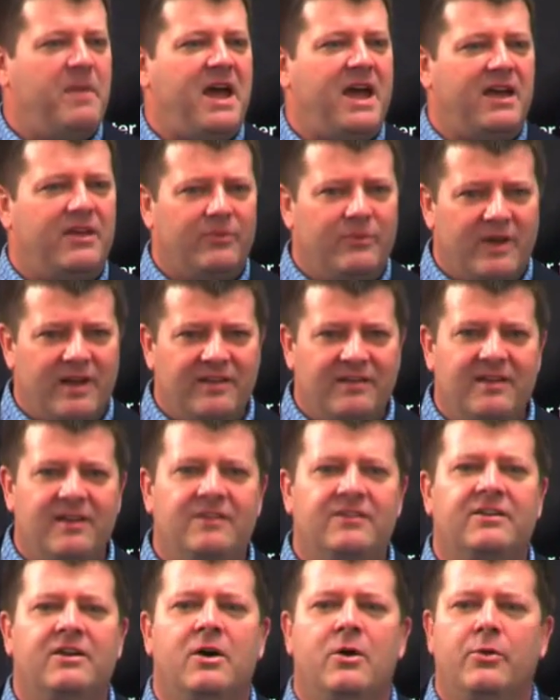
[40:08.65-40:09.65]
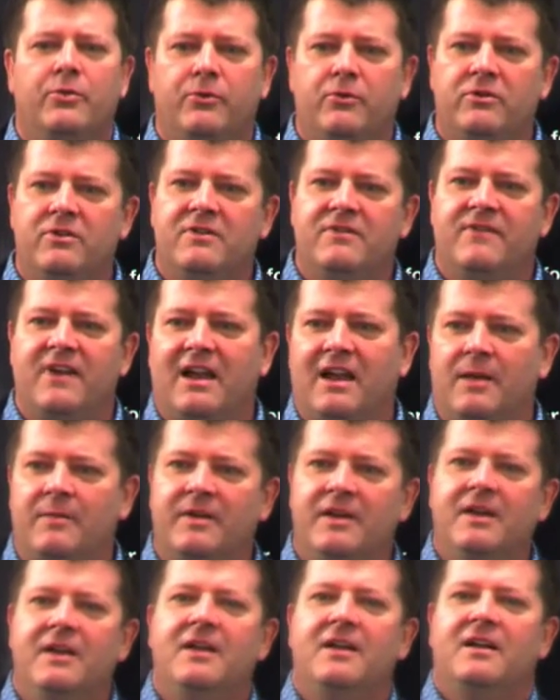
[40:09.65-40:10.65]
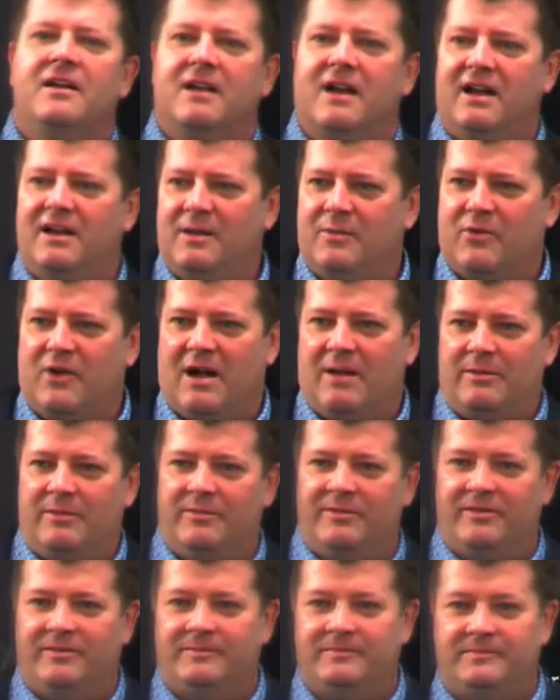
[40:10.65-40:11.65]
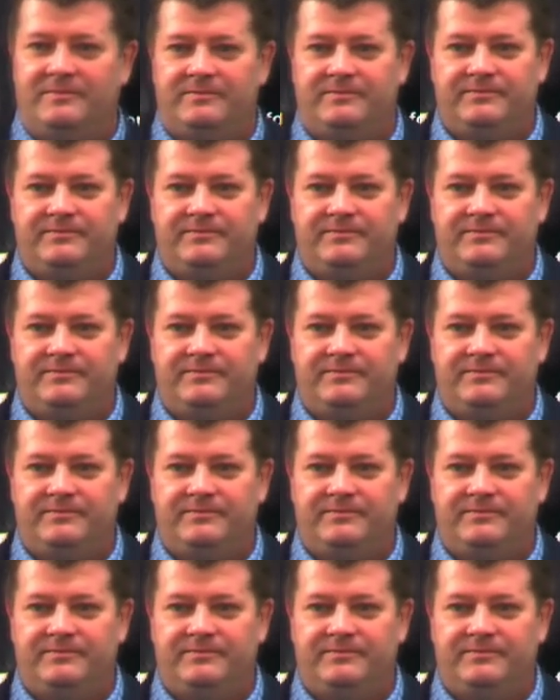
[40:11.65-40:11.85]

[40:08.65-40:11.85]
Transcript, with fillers: pathways kids go through to develop conduct problems.